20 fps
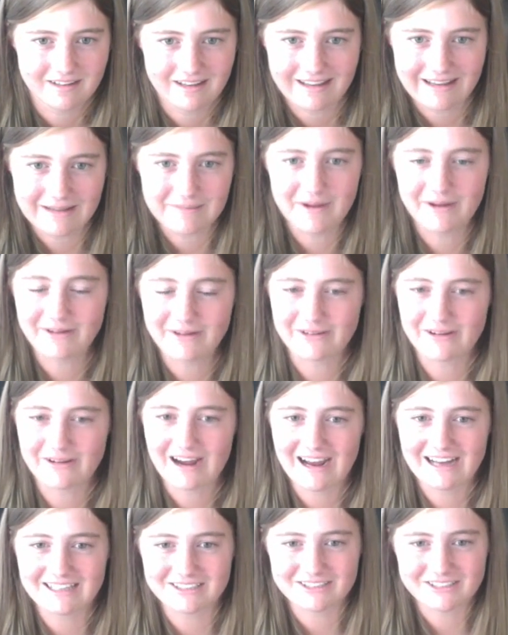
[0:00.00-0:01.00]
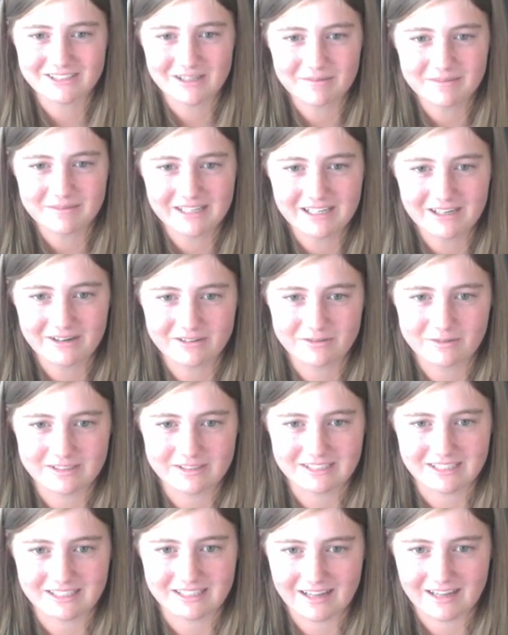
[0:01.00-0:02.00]
email you guys or something, or
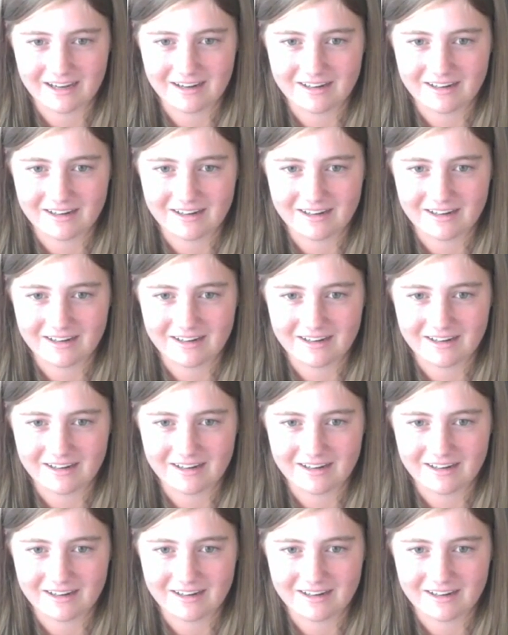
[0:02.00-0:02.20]
was it like? I